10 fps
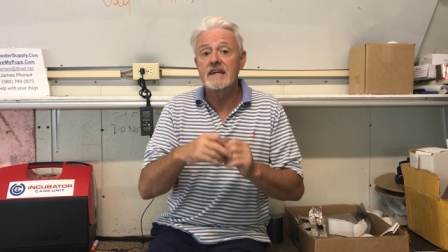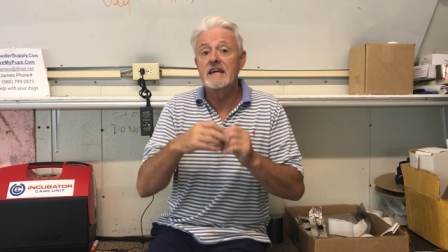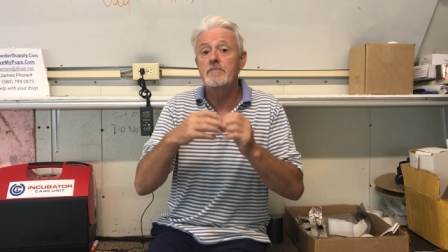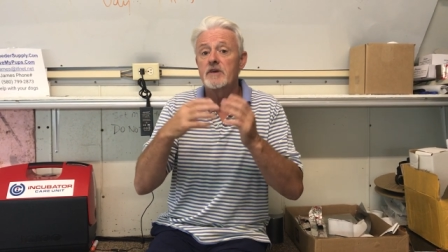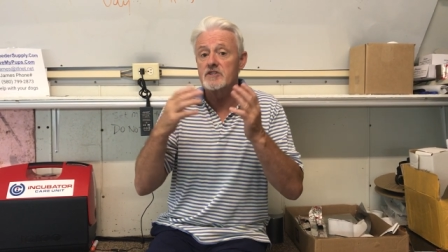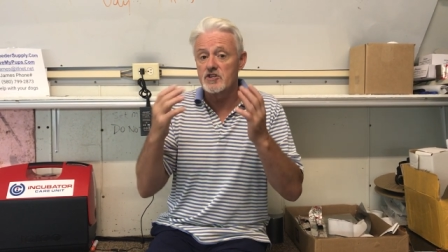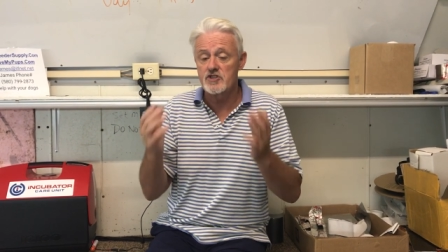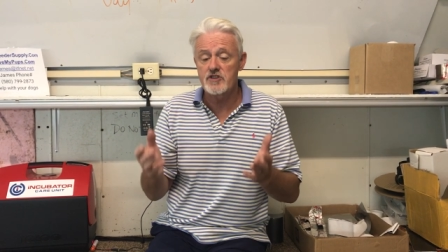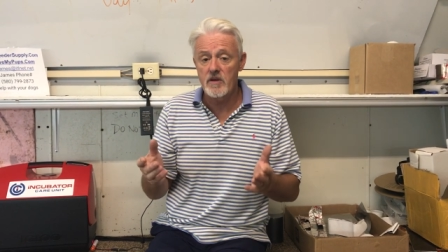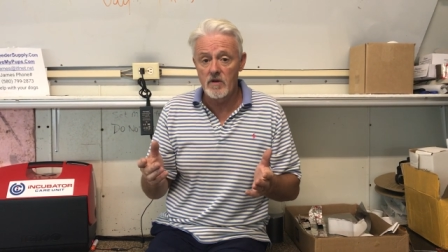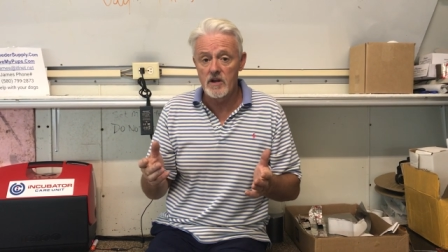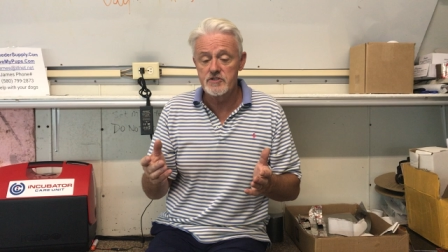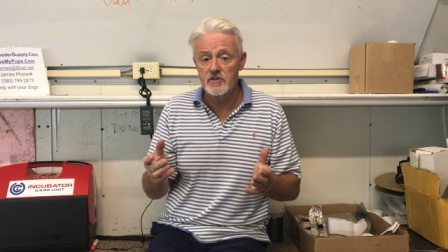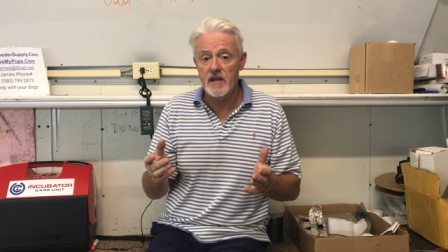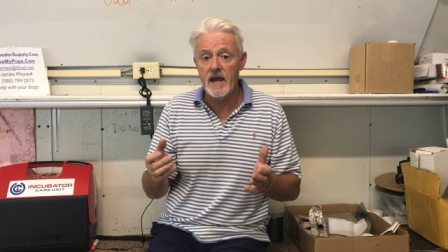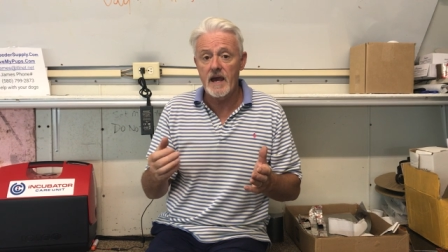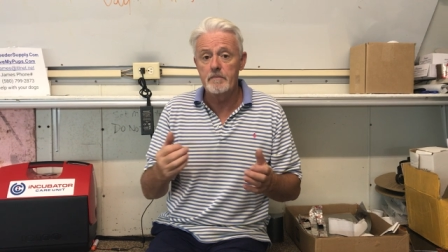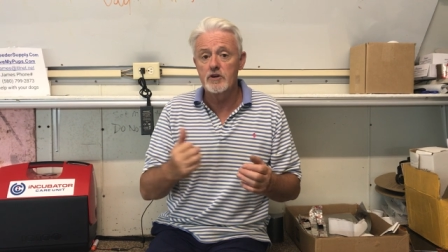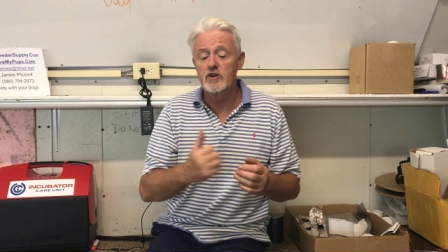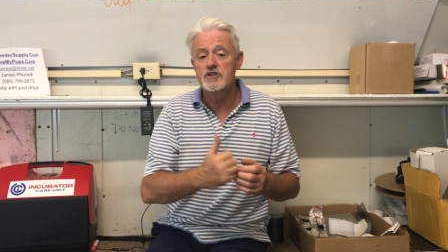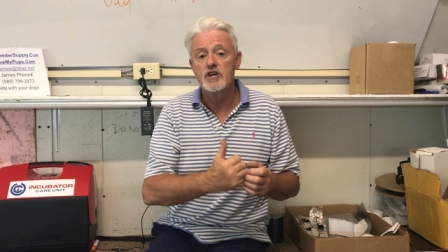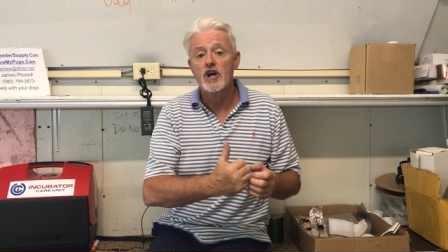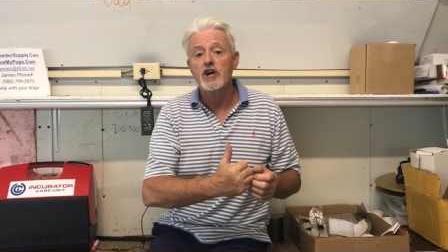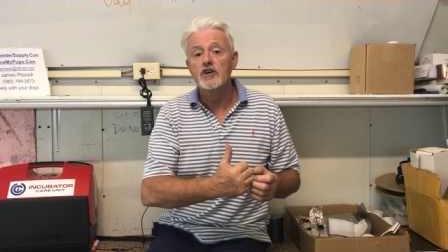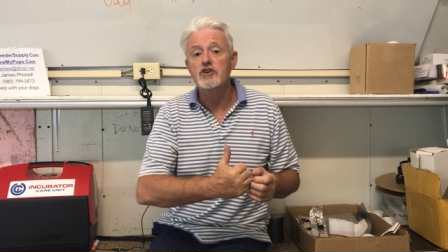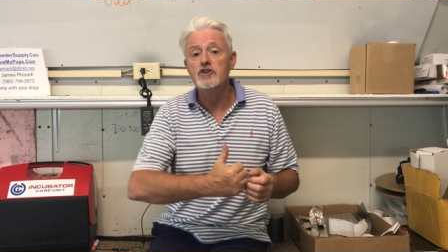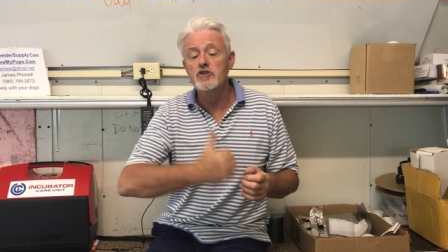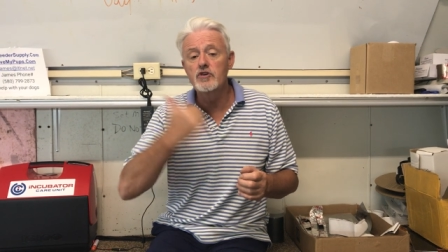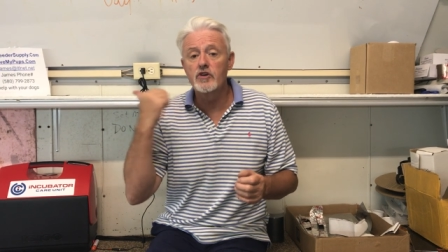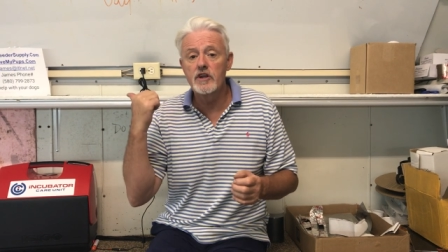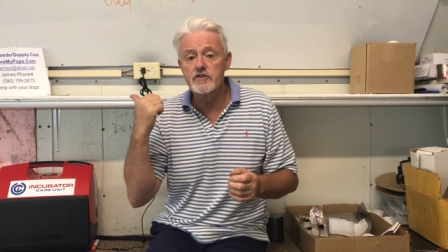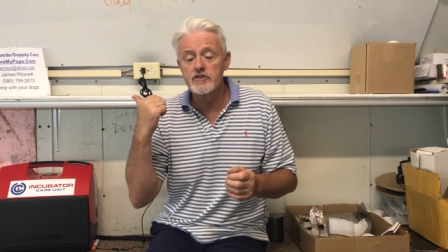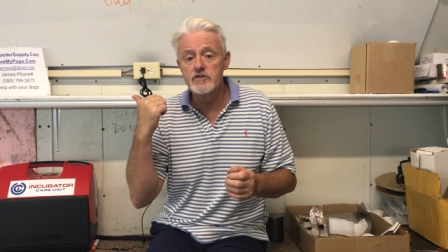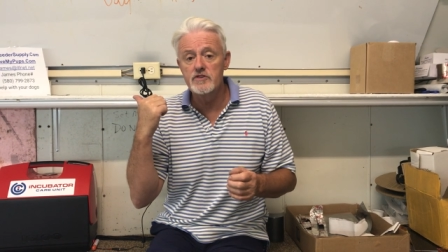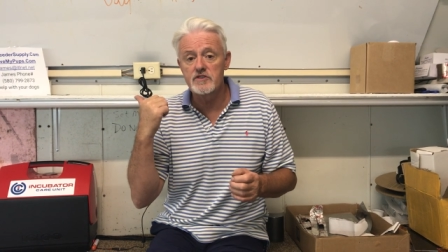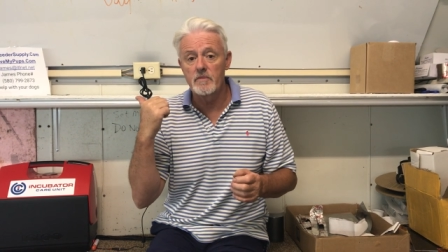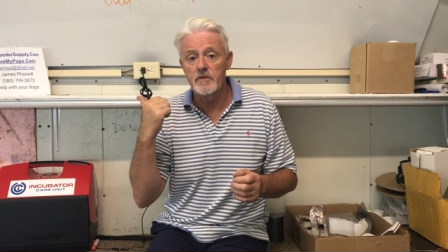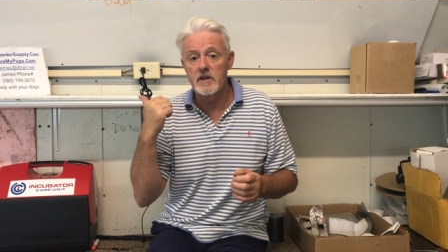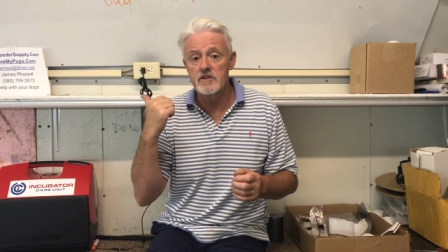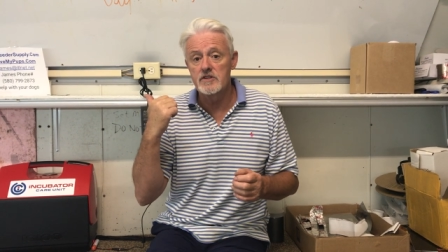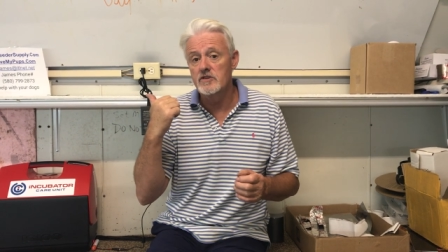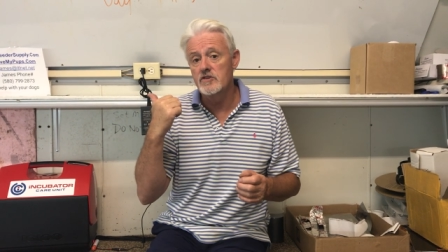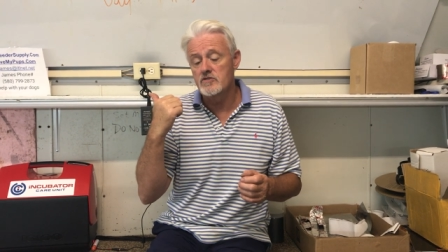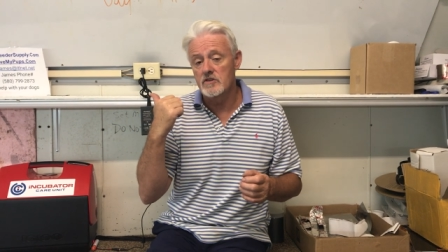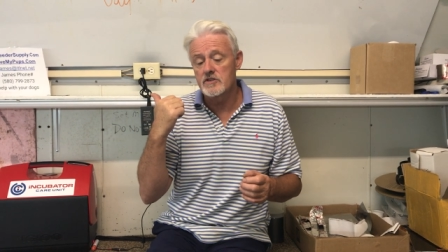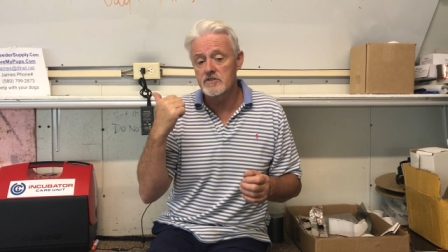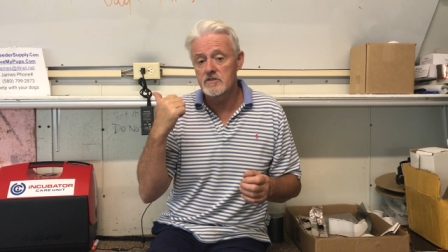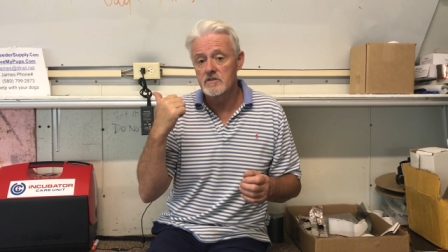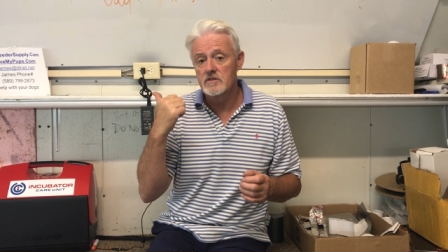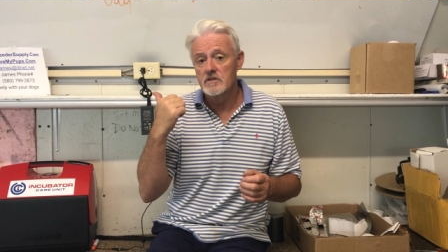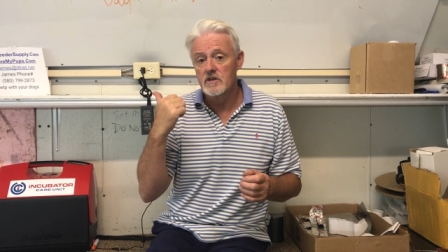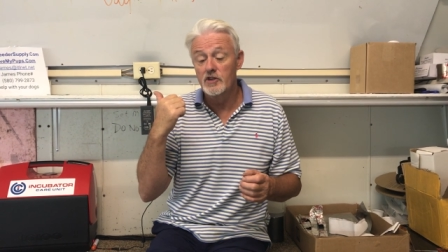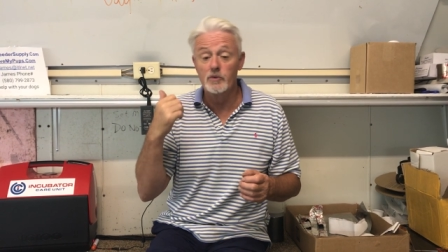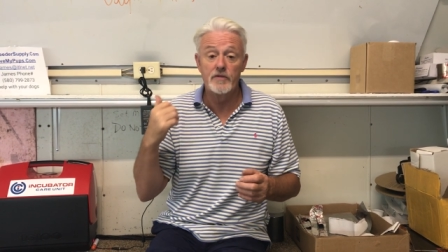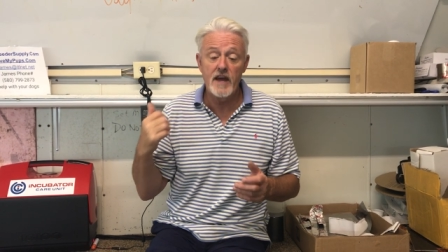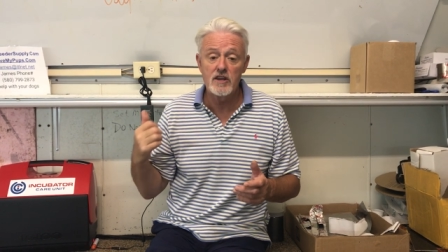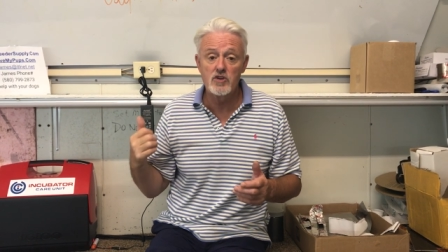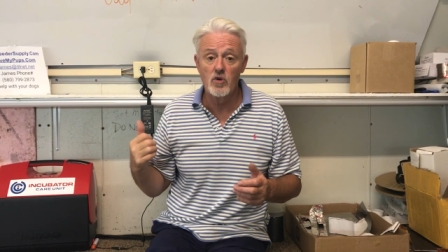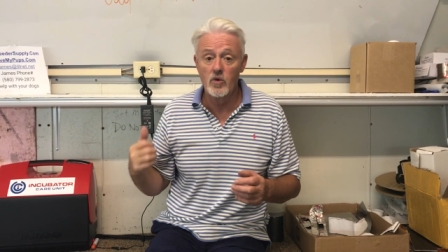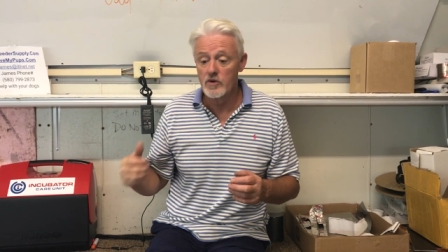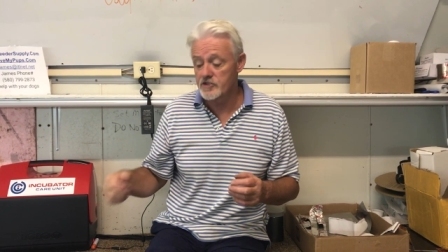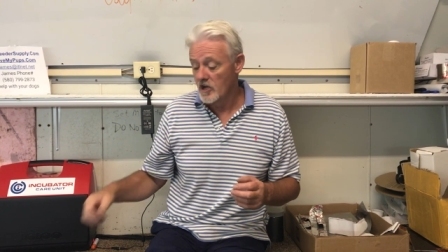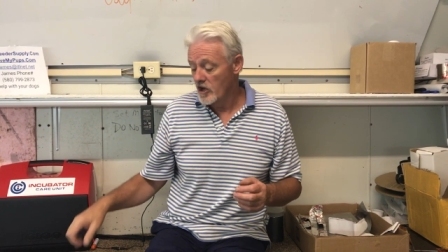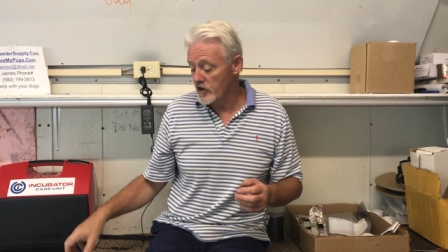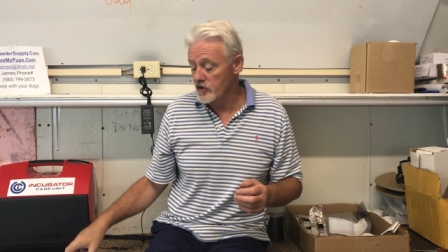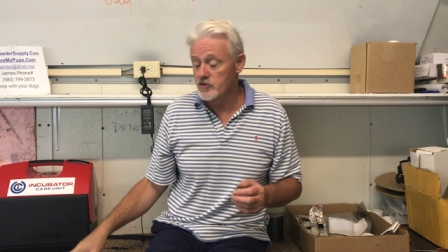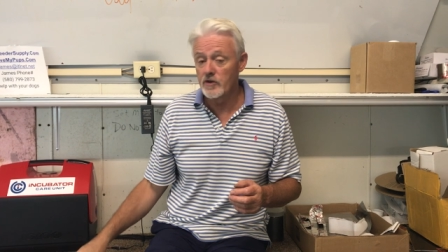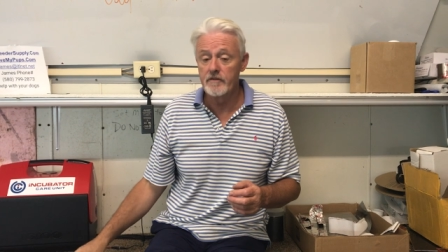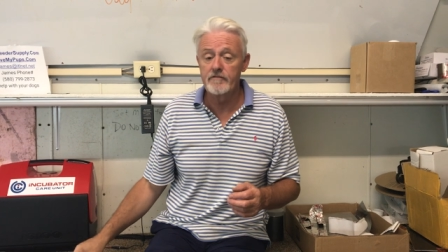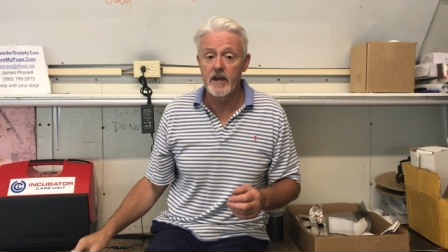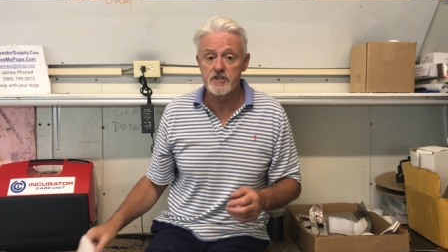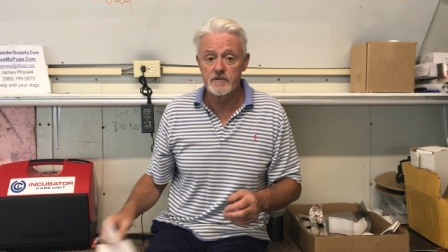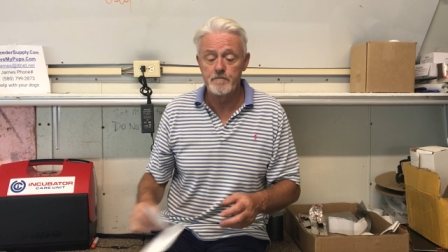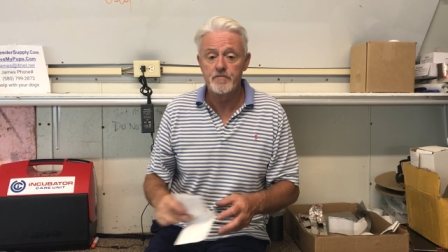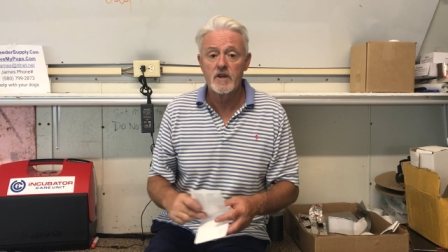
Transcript: Keep things as sterile as you can, because you could introduce something into the uterus that would then cause a uterine infection.